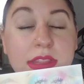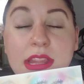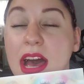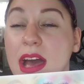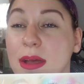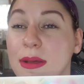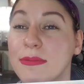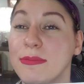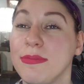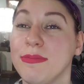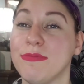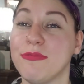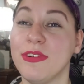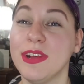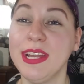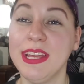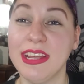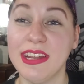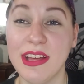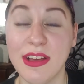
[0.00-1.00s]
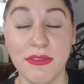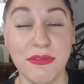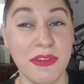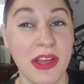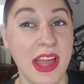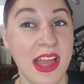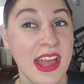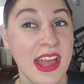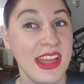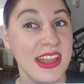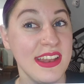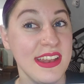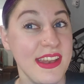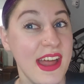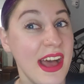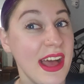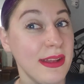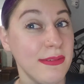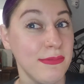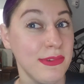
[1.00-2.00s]
Not, funny enough,
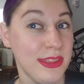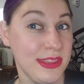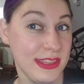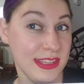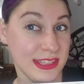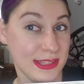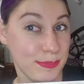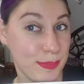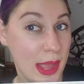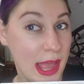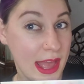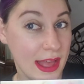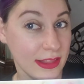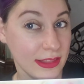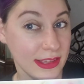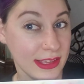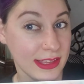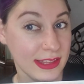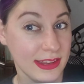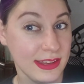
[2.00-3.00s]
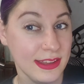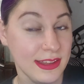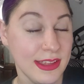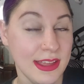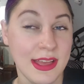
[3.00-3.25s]
not with this palette,